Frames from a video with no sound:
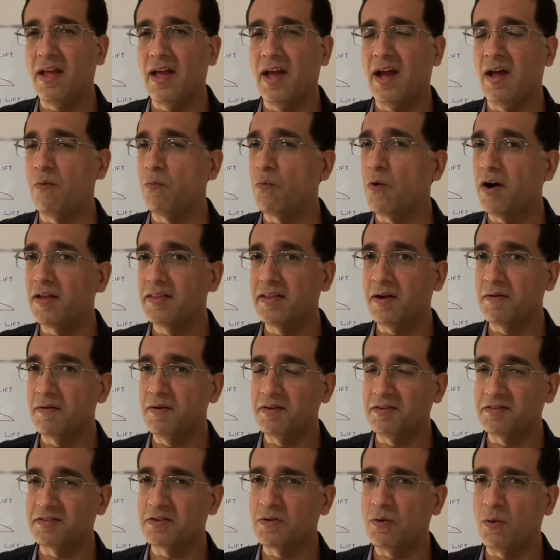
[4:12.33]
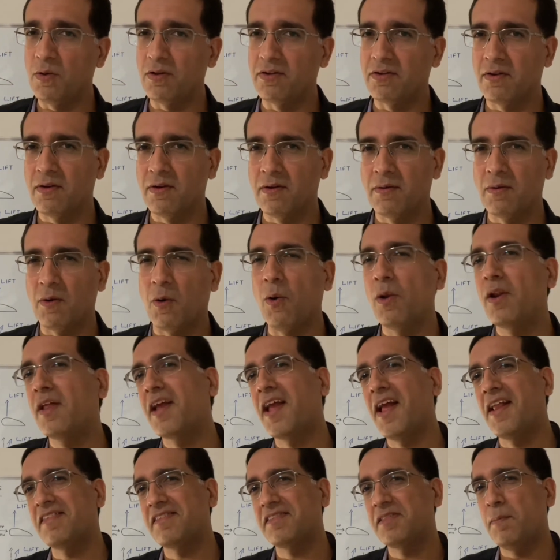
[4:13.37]
and why they are installed, all
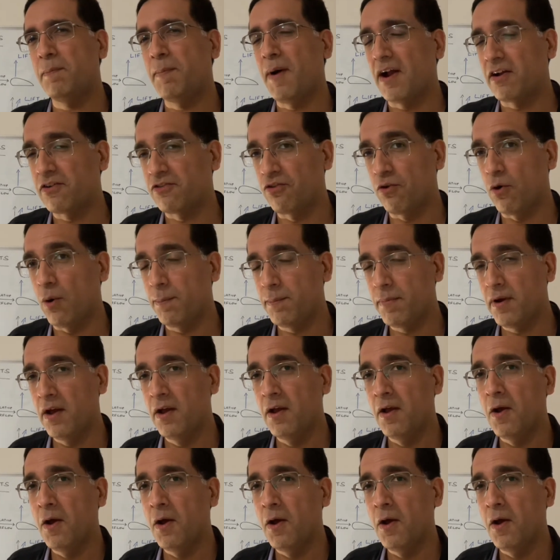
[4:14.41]
against the backdrop